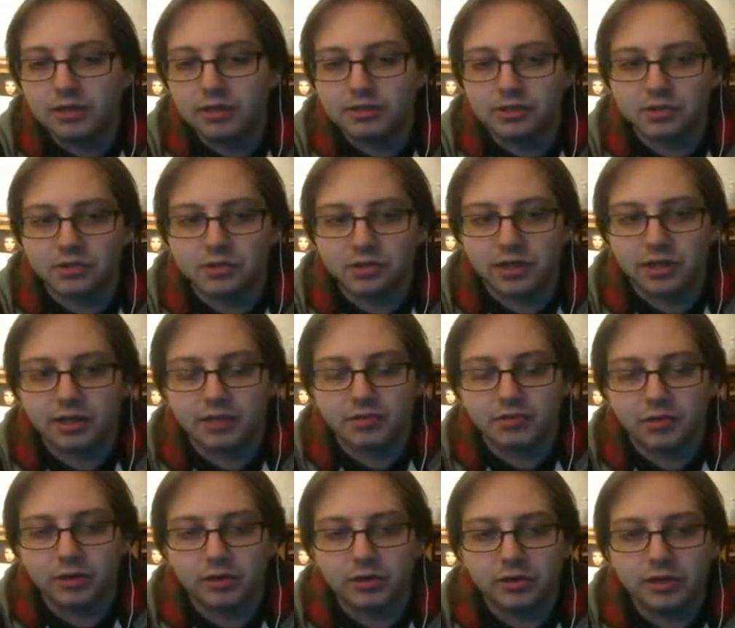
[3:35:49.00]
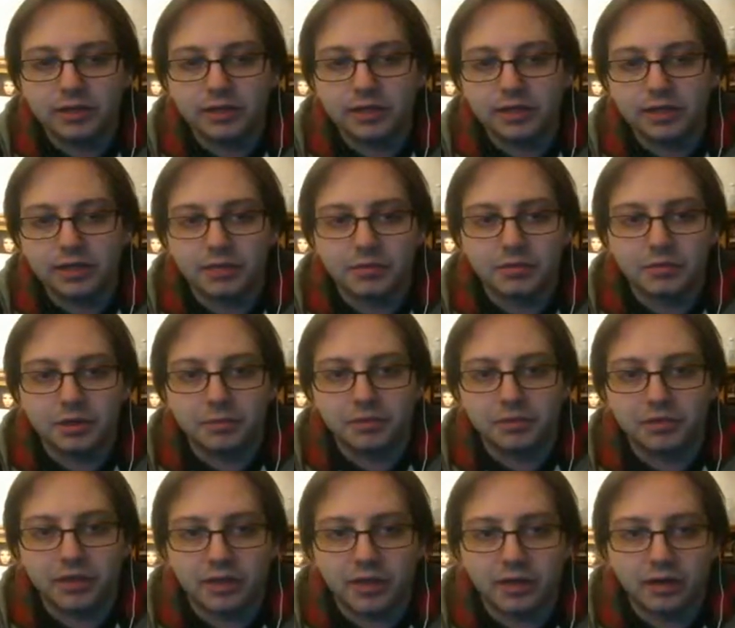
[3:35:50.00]
He's also got a Twitter. Hit him up
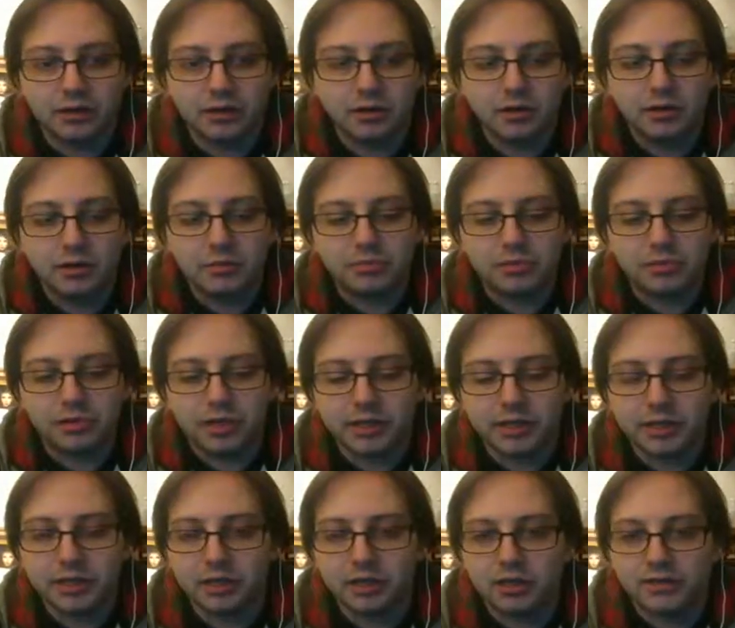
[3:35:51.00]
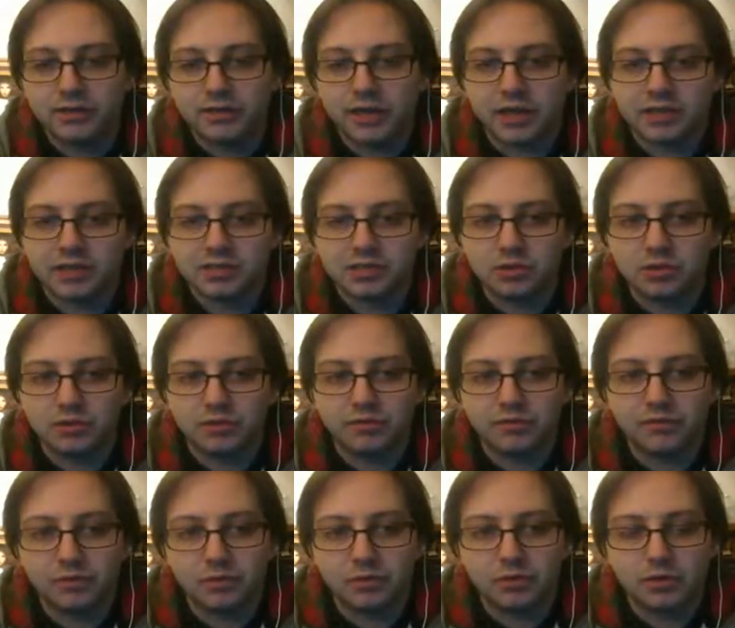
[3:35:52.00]
there. Plenty of casts going
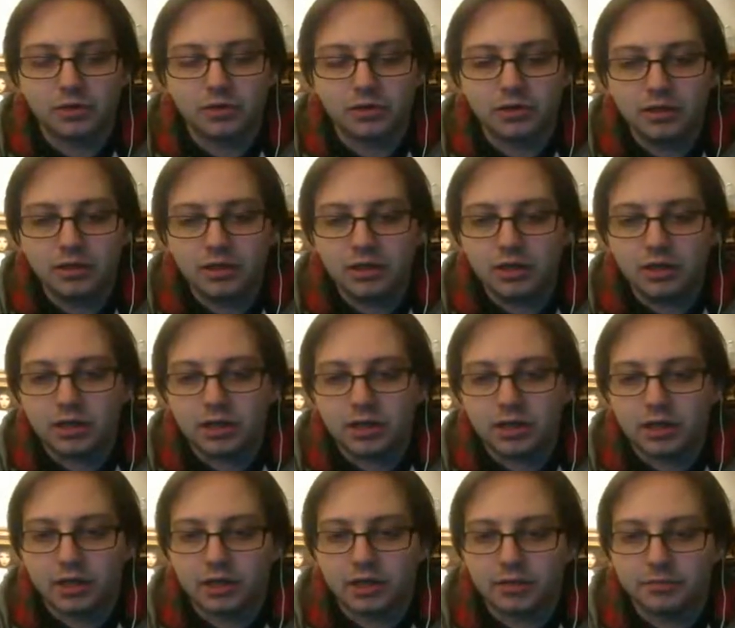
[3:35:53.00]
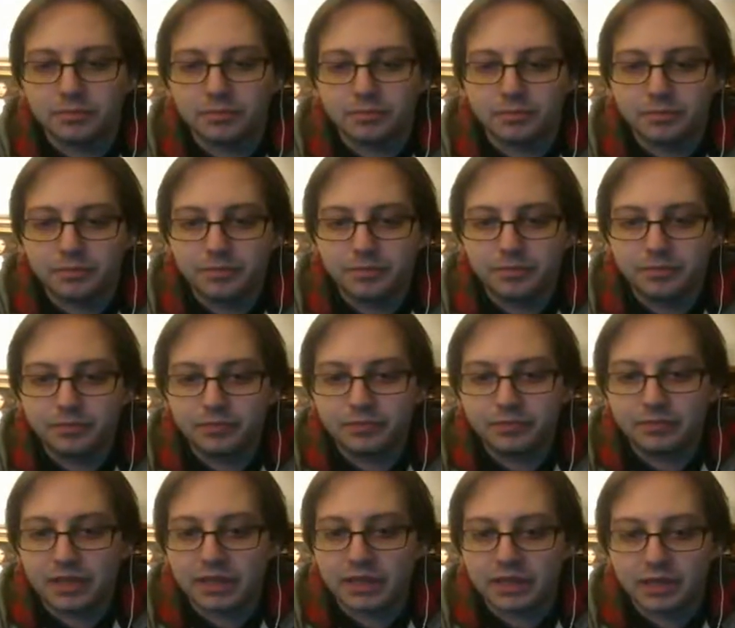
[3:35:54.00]
forward. And
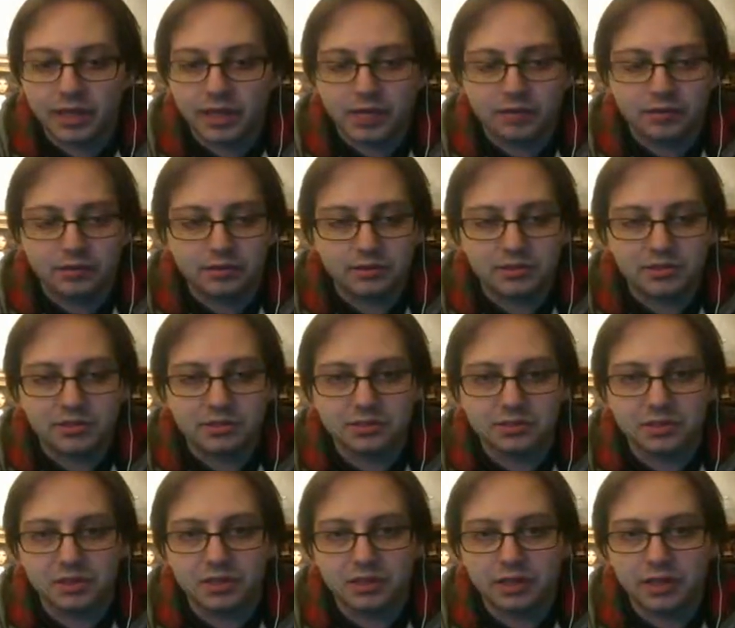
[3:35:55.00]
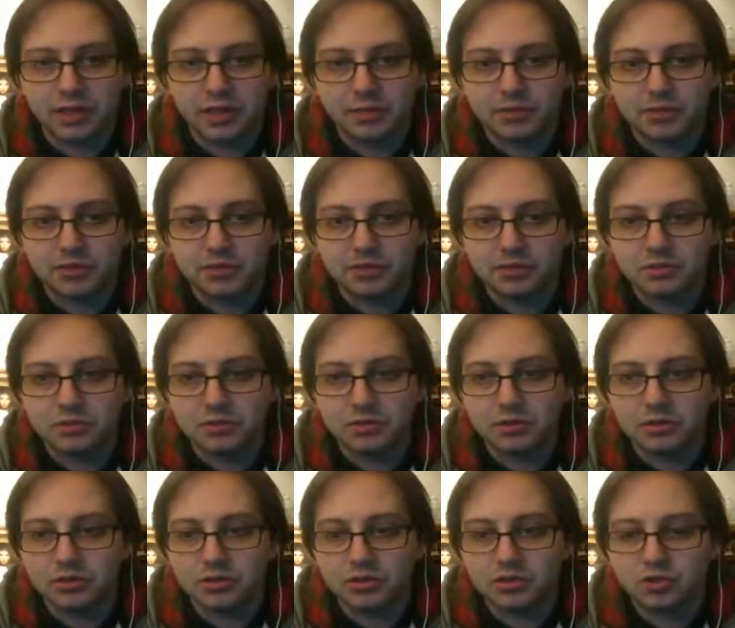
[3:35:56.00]
yeah, this has been
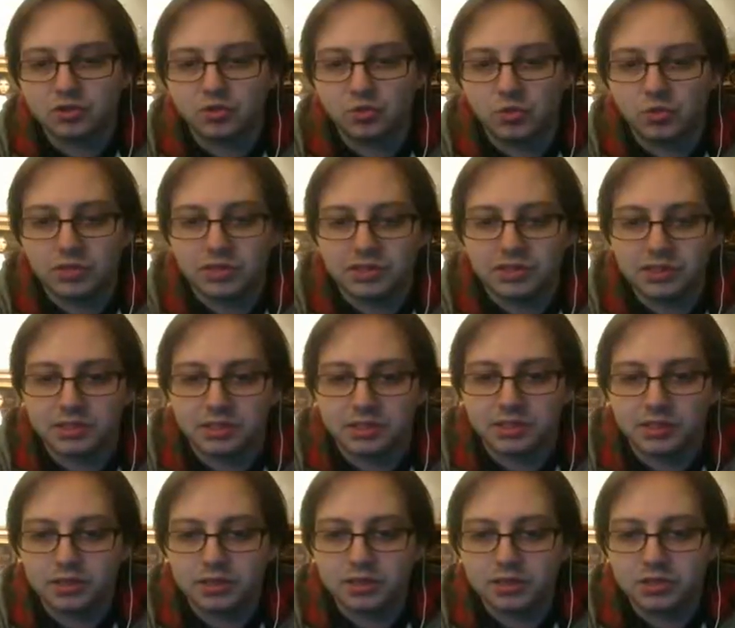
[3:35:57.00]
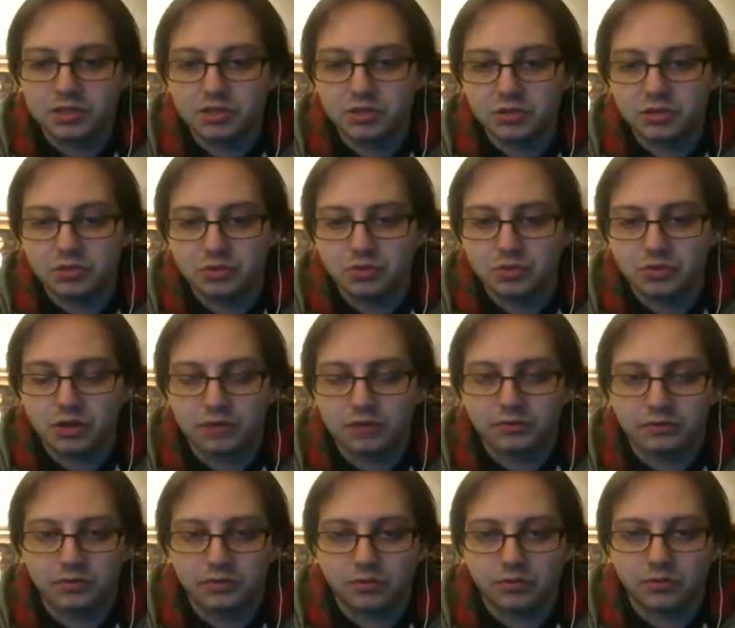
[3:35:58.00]
episode 22
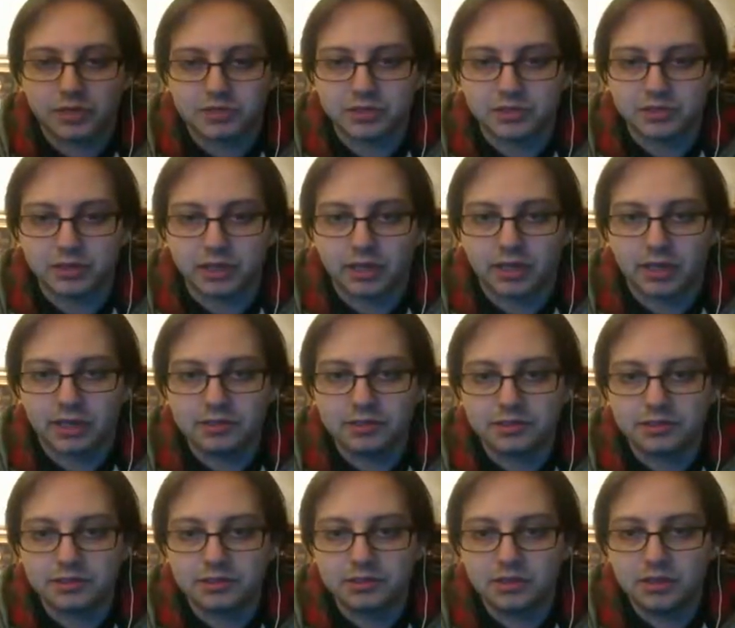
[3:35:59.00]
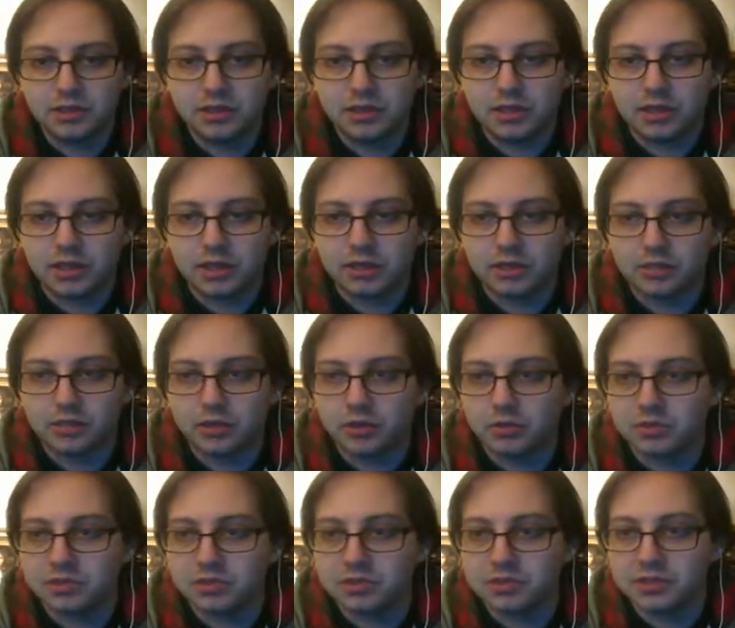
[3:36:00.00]
of the Wrestlecast, and we
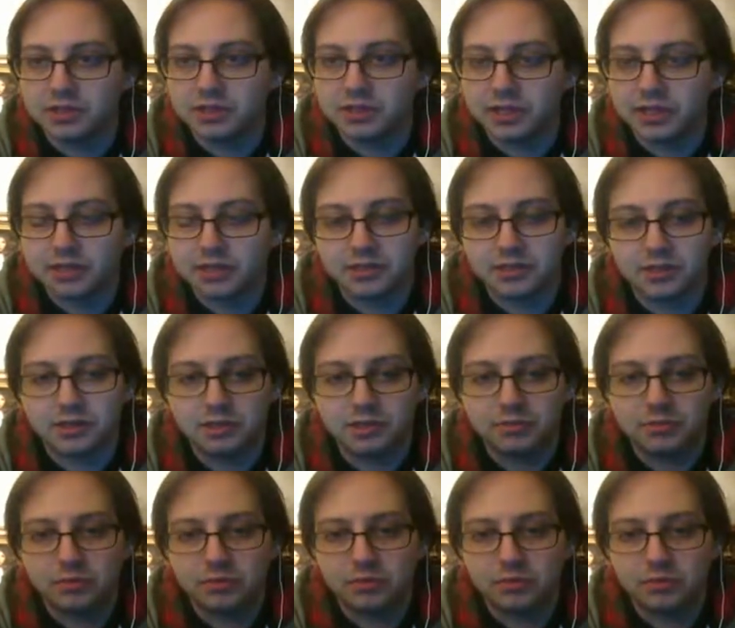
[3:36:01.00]
hope to see you next time.